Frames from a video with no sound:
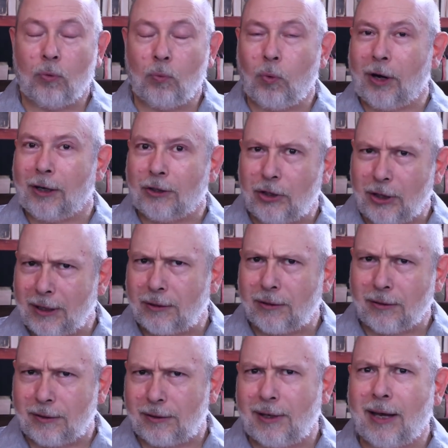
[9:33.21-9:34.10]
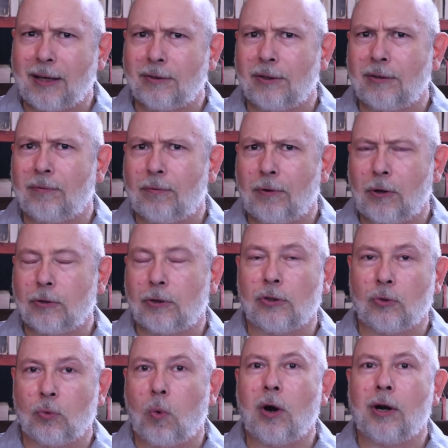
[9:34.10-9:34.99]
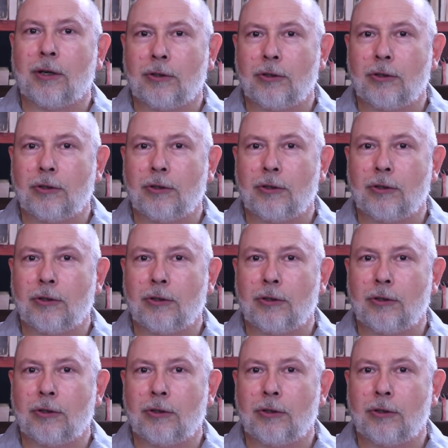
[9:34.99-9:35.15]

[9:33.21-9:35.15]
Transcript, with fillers: What Jesus says in verses one